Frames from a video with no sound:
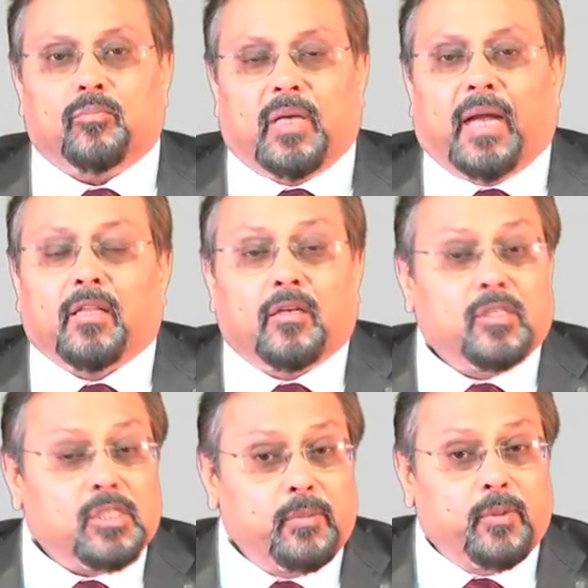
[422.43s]
And in the
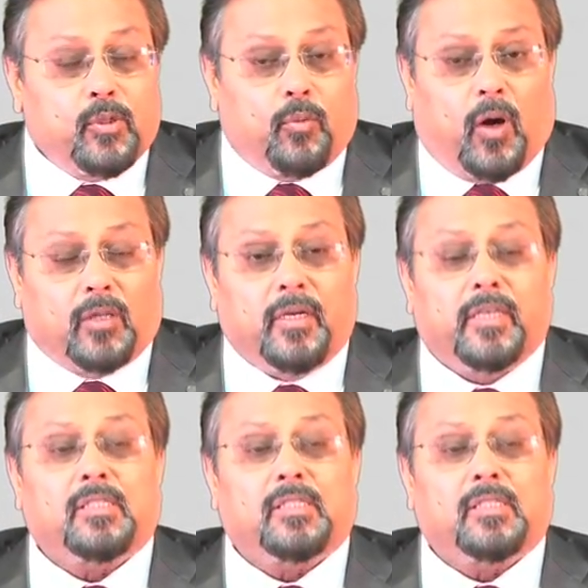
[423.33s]
distributive one, it